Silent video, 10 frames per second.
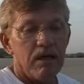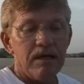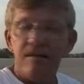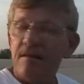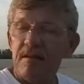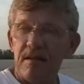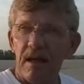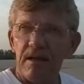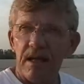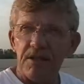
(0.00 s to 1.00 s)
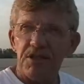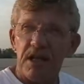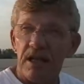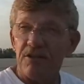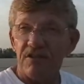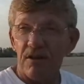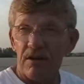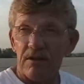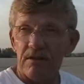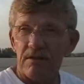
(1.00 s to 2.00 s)

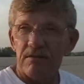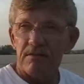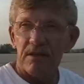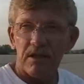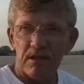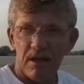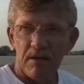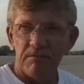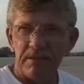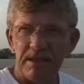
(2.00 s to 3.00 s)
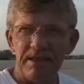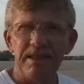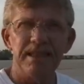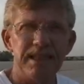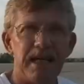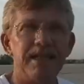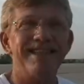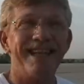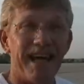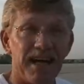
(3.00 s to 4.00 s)
ECTA-LSR.com.
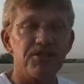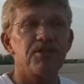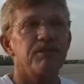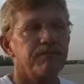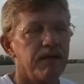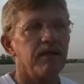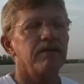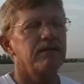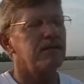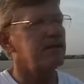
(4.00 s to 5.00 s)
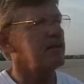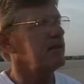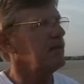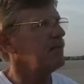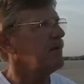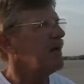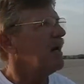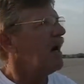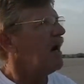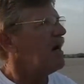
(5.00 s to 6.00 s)

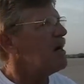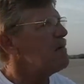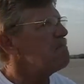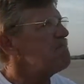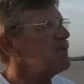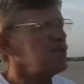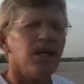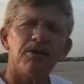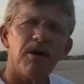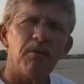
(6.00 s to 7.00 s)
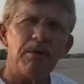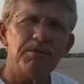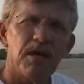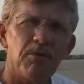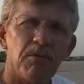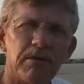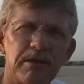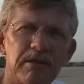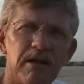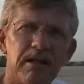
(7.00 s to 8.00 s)
ECTA-LSR.com. It's not a great website. We're
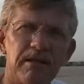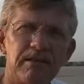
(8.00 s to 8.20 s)
working on it.